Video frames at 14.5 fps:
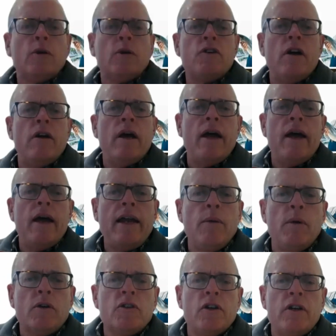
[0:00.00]
question here, any
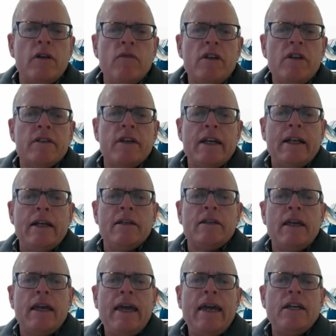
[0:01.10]
work done on recycled
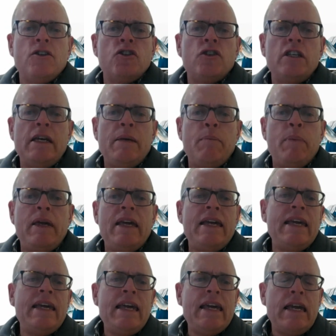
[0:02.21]

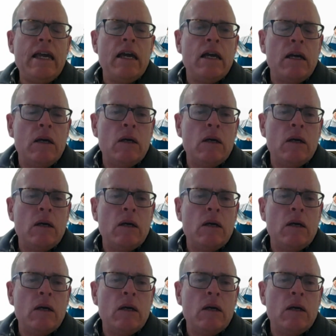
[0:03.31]
HDPE?